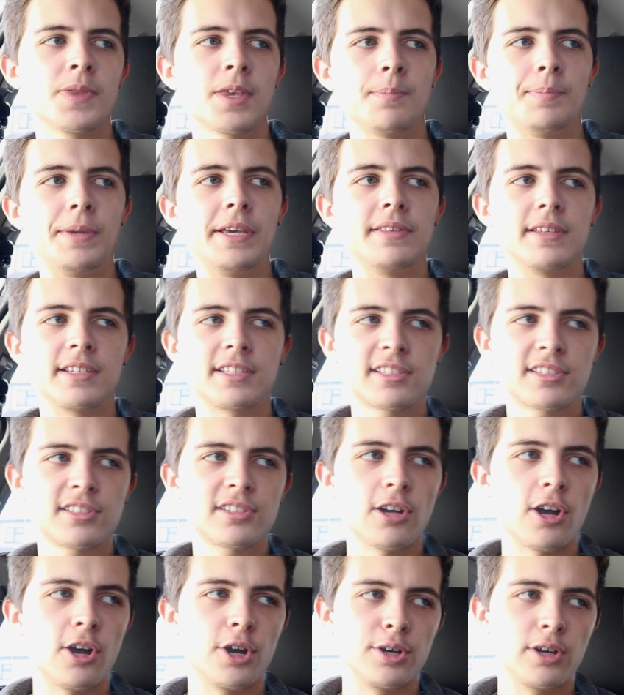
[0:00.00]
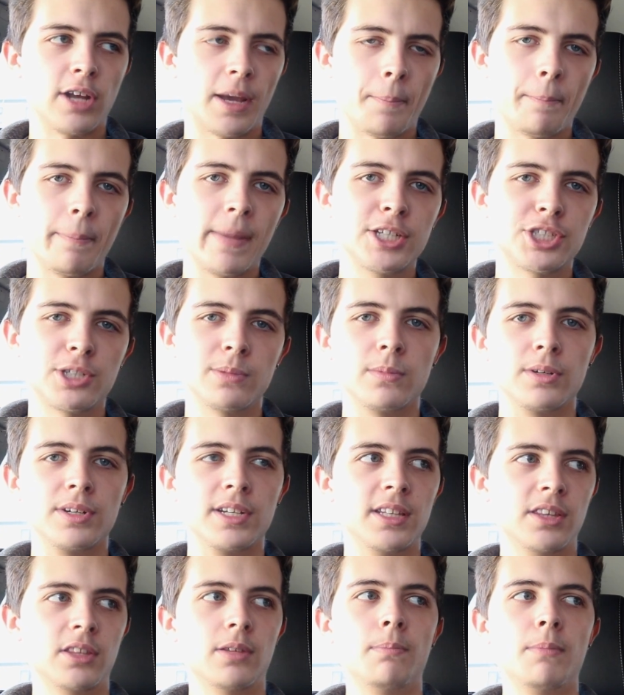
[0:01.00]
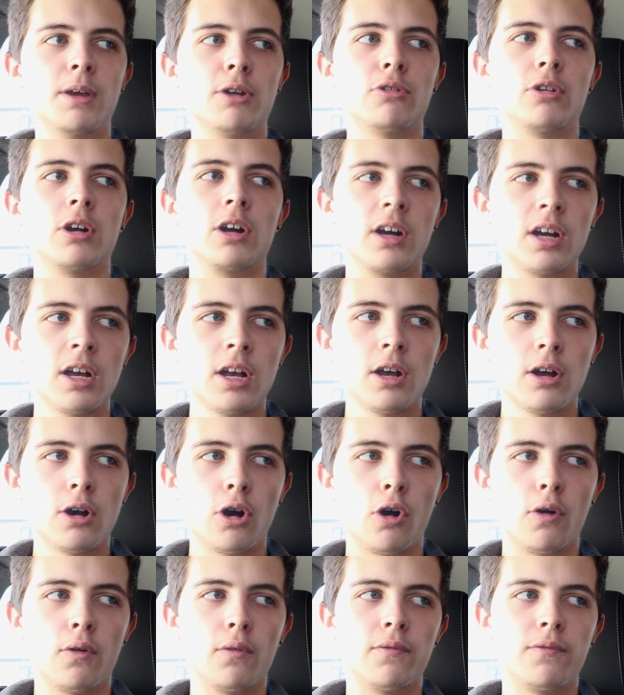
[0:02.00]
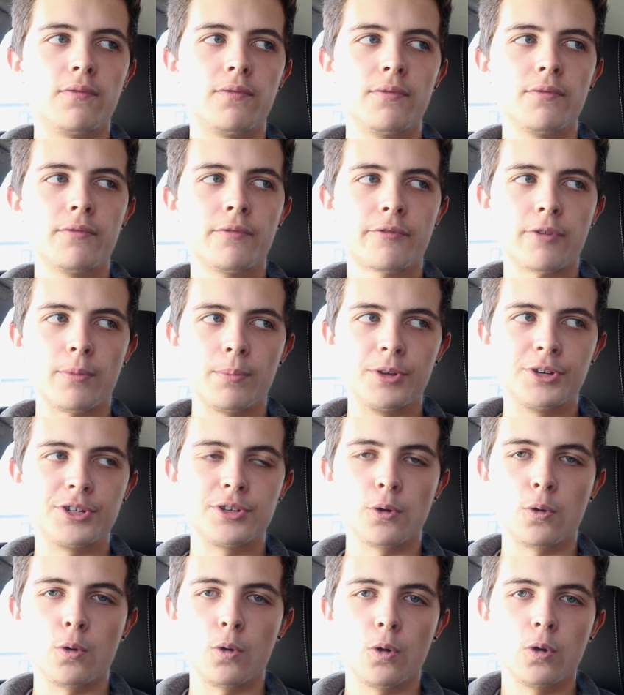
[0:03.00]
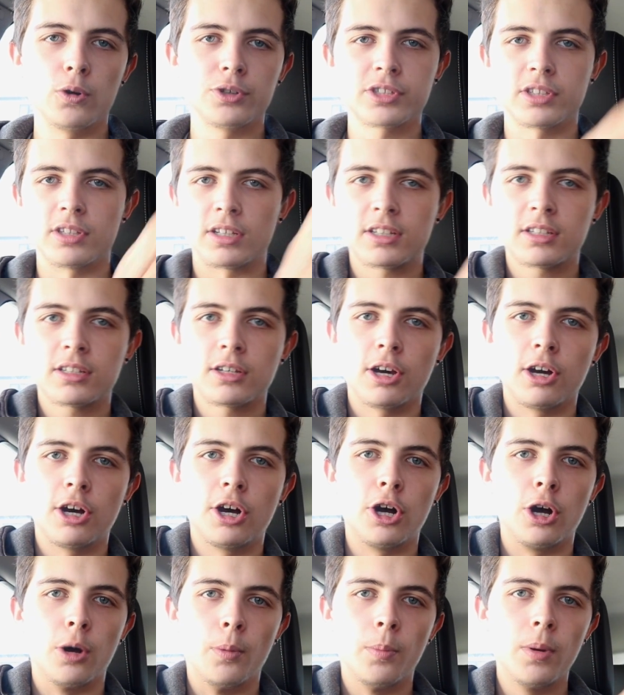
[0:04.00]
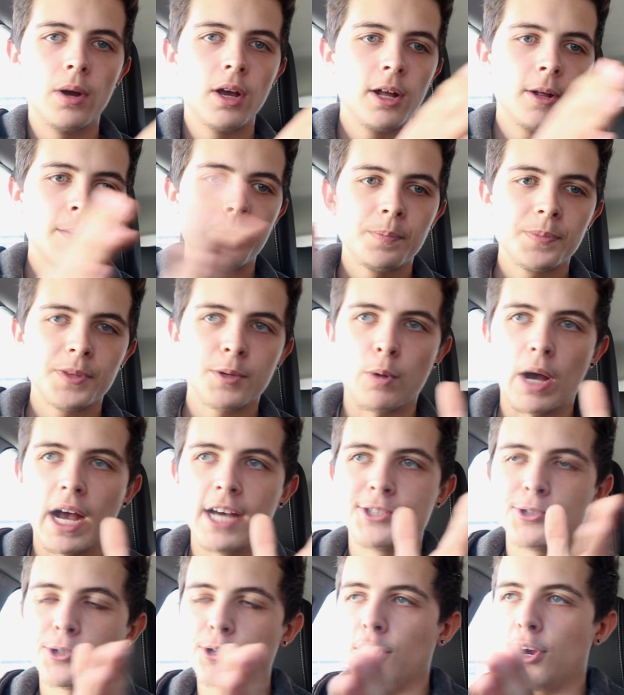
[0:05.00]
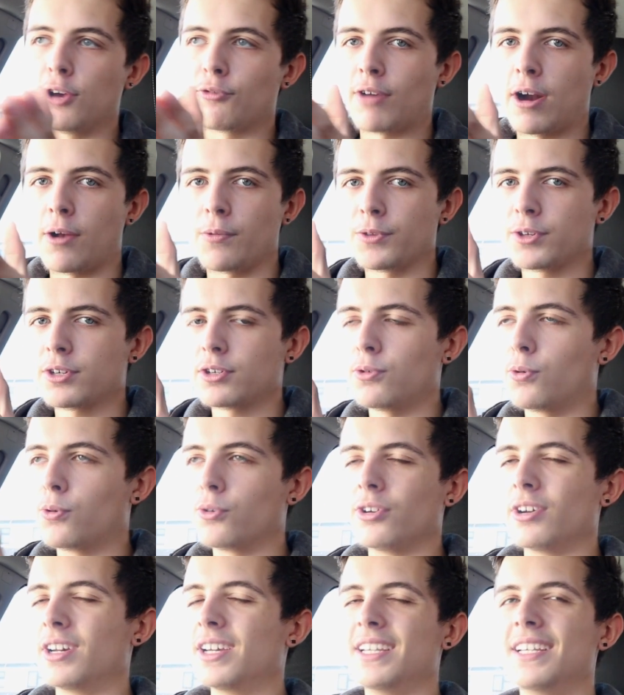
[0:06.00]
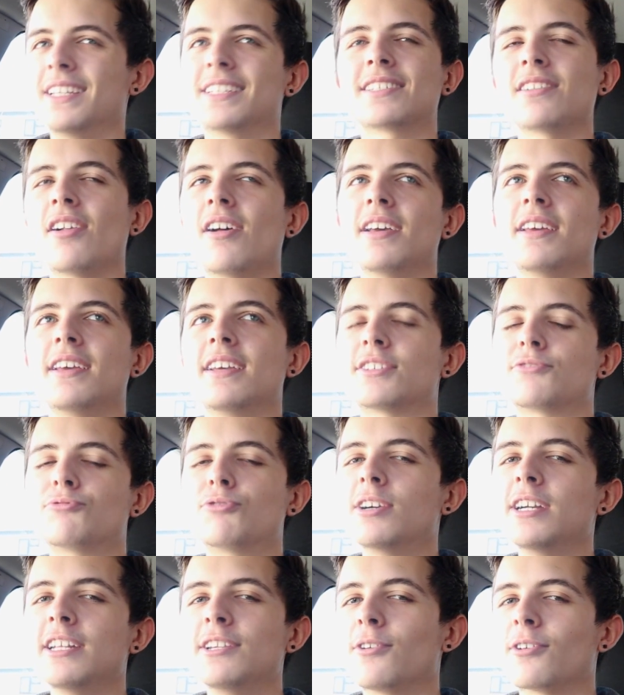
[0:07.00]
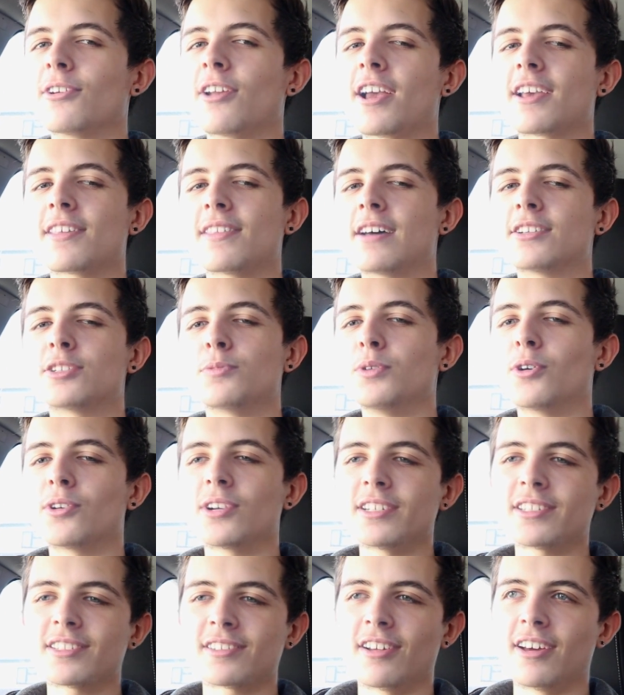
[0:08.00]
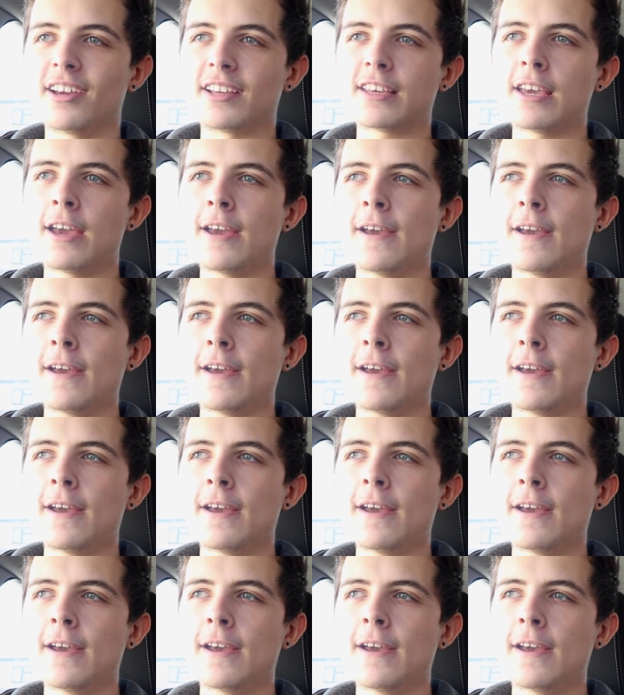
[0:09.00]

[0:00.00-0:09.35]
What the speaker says: be this certain like measurement in the mirror of from the door to the curb as you're going around the corner. It's like, it's really not like that, to be honest. Like,